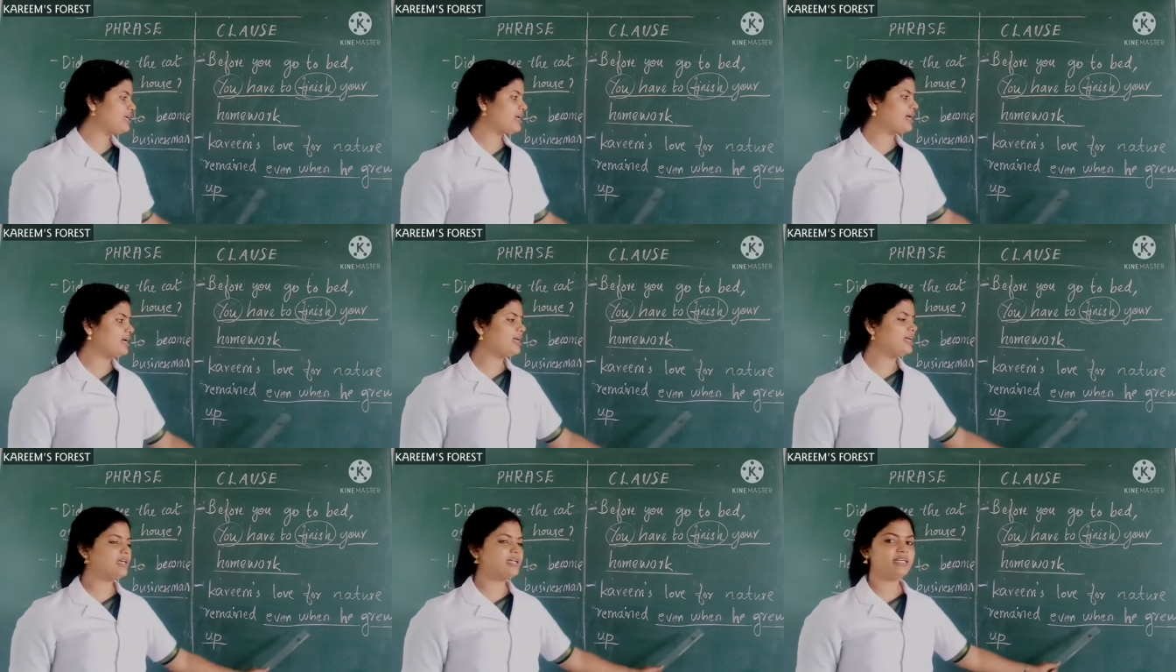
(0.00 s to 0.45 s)

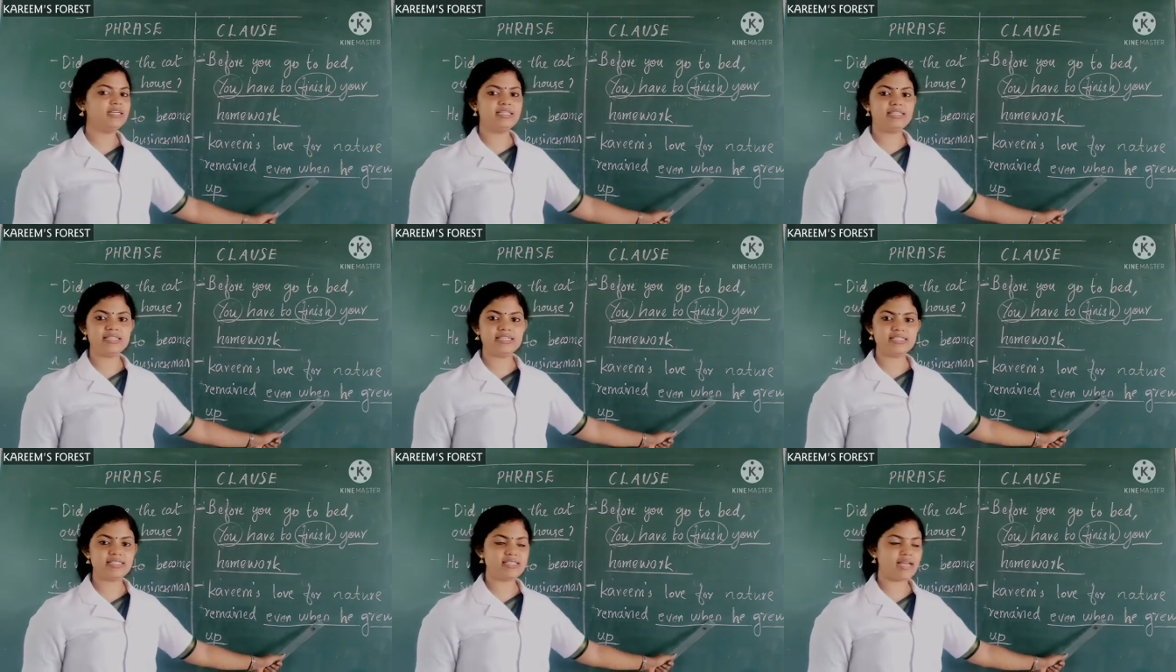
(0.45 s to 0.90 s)
Here it
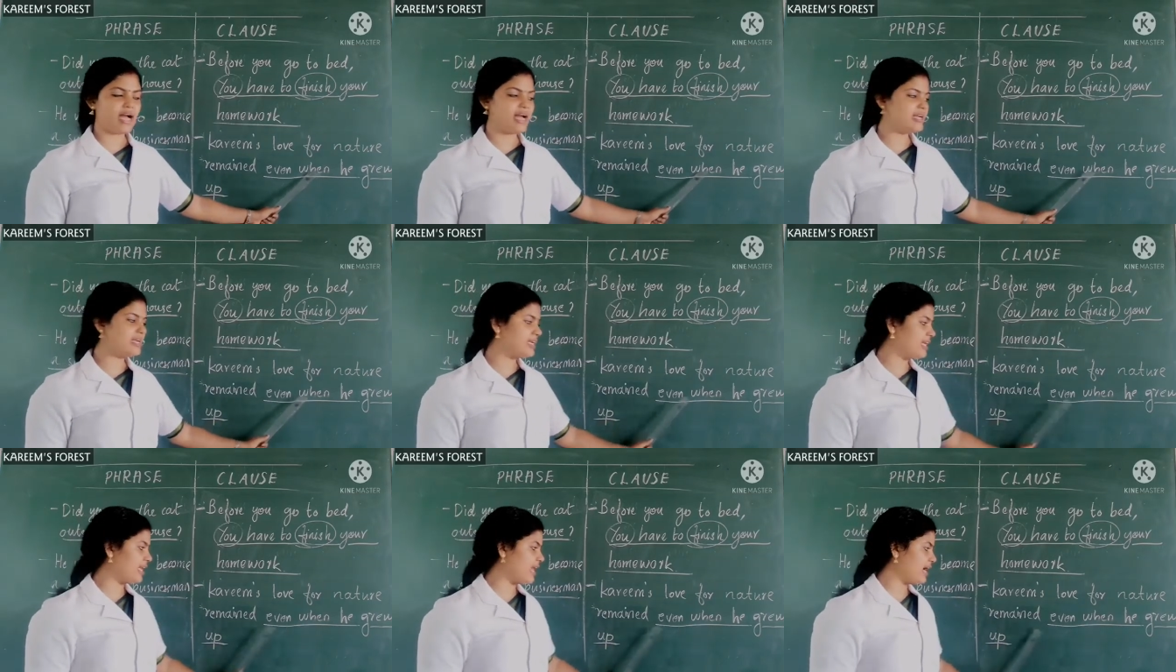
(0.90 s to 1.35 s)
is
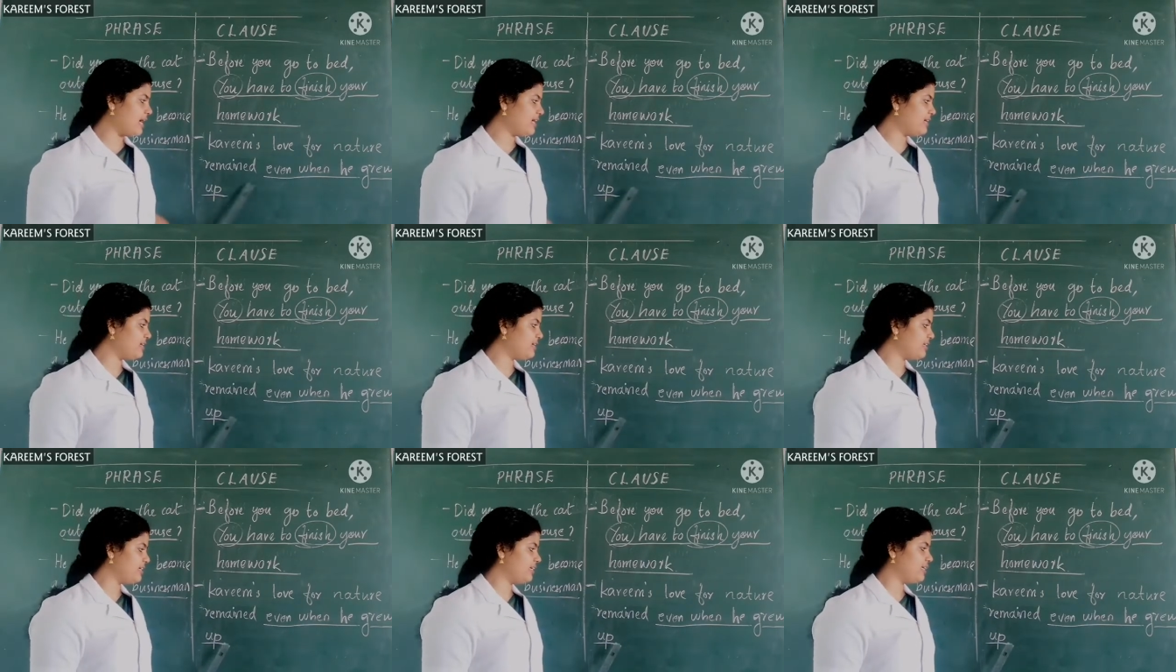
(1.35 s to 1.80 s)

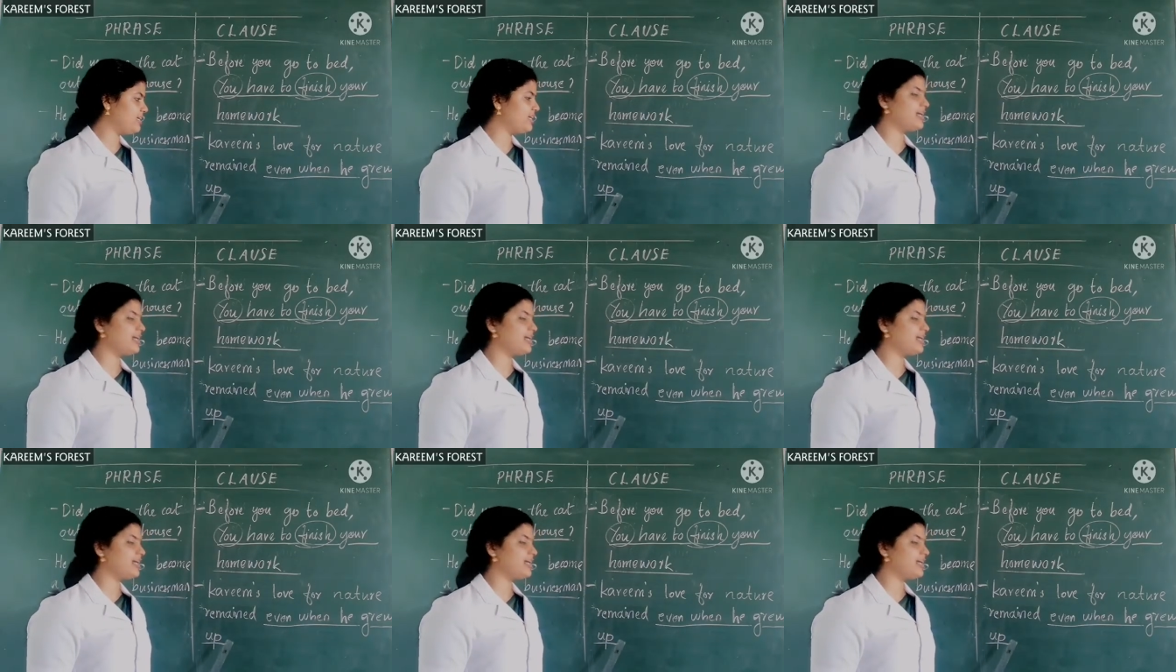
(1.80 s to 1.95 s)
underlined.